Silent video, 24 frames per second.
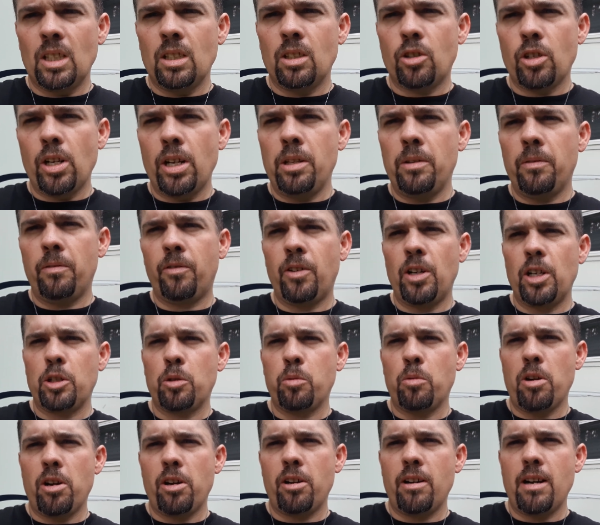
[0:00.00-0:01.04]
drained the
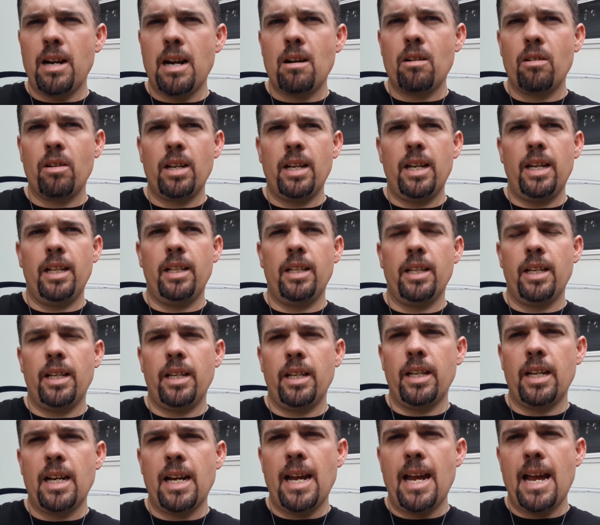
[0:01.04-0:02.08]
fresh water out, and
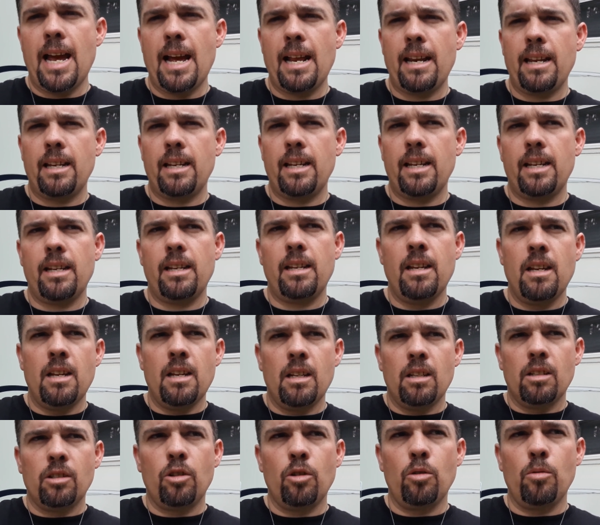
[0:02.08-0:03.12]
then I added it
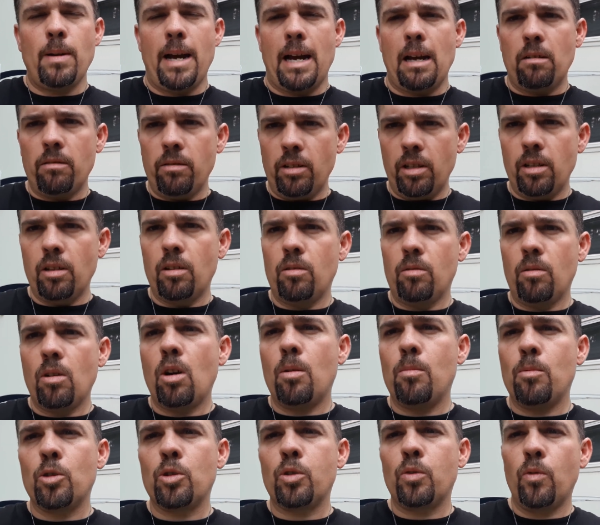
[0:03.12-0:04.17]
to about
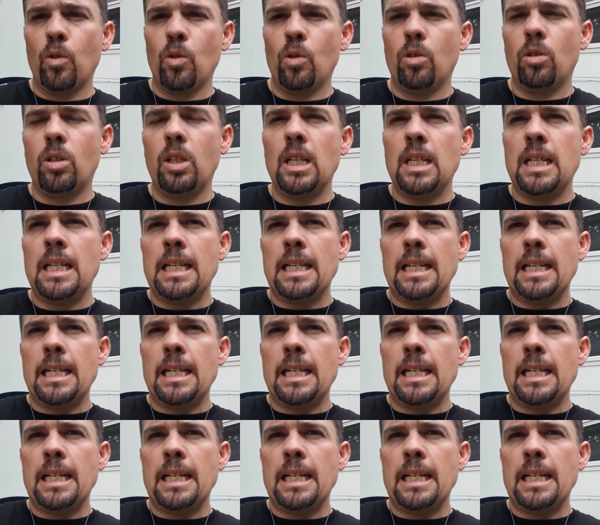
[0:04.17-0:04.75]
almost full.